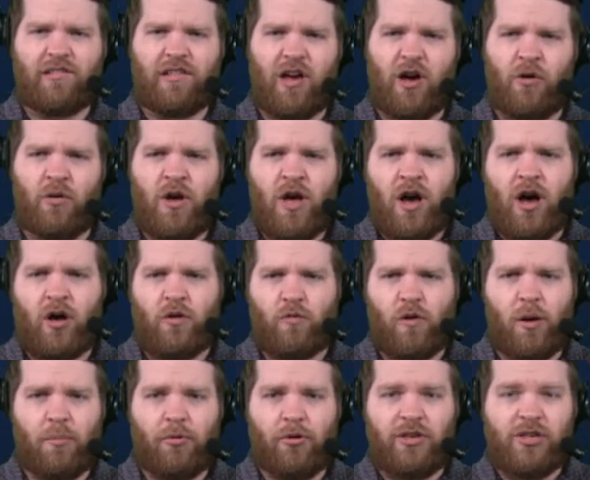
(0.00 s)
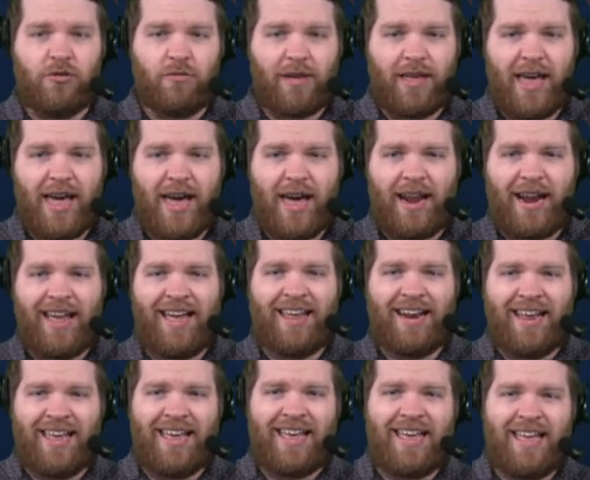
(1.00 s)
So on Rumble, you can,
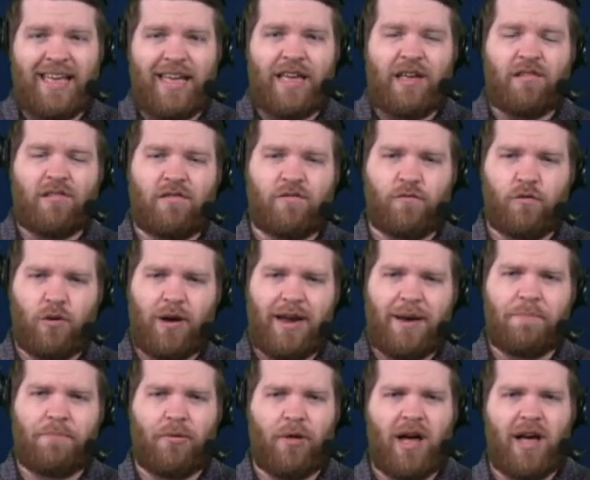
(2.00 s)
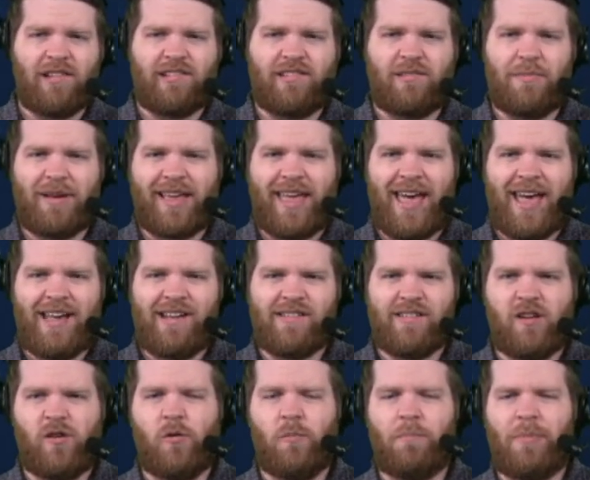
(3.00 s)
and it is free. Plus, some
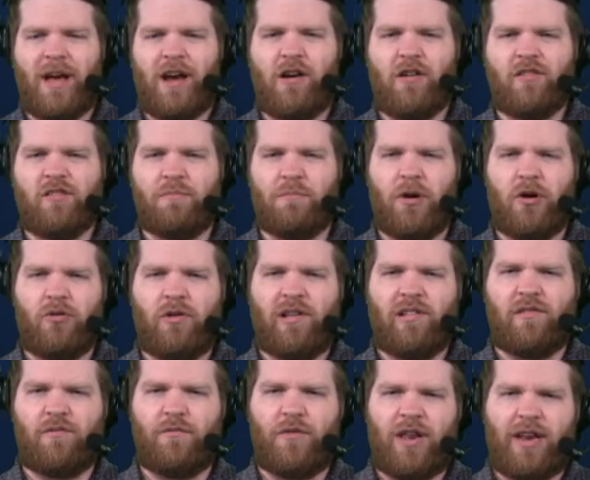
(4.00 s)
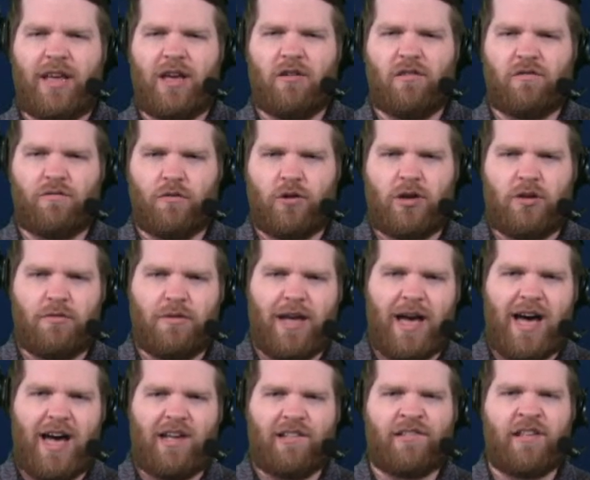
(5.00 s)
occasional Bears bonus videos for you
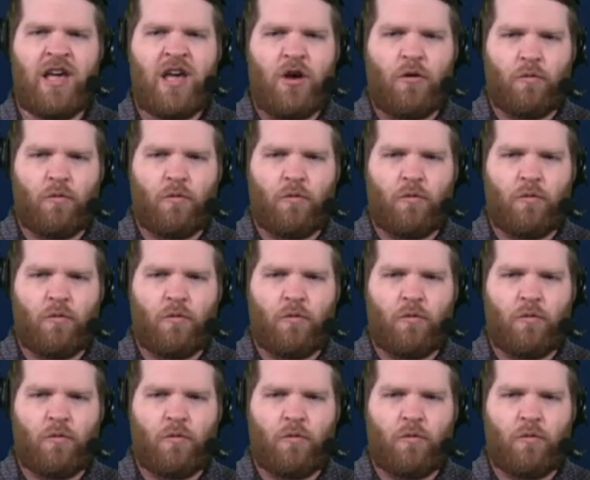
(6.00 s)
guys.